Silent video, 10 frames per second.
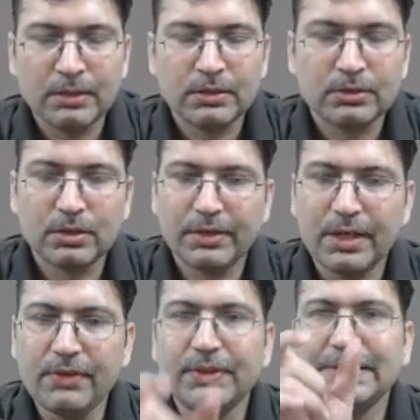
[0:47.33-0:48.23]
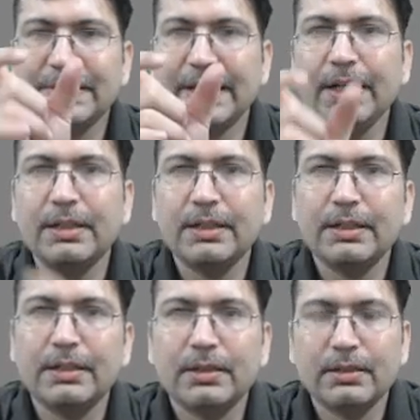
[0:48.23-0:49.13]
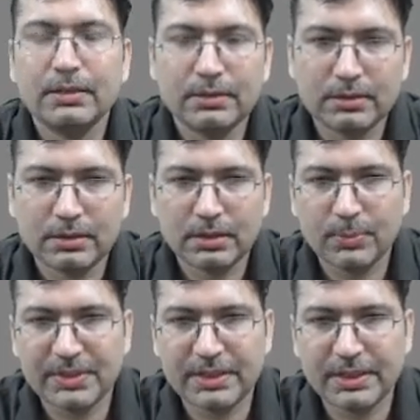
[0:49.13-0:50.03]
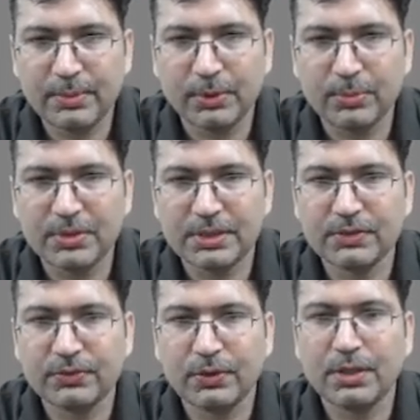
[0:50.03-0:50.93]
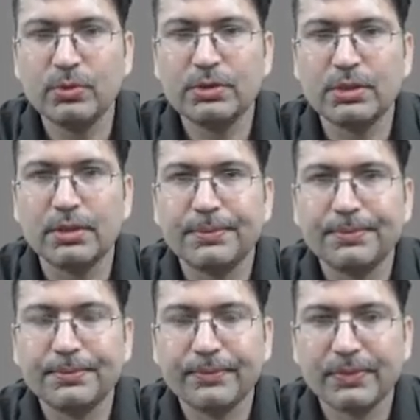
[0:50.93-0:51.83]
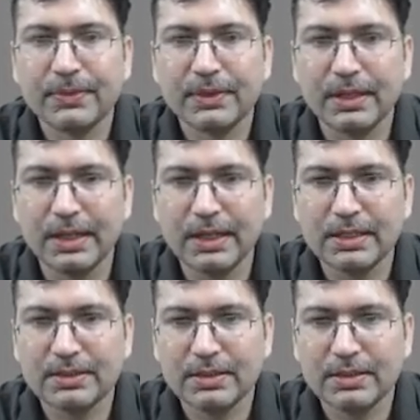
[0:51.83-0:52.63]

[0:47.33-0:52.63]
So the very first set represent the permissions for user. The next,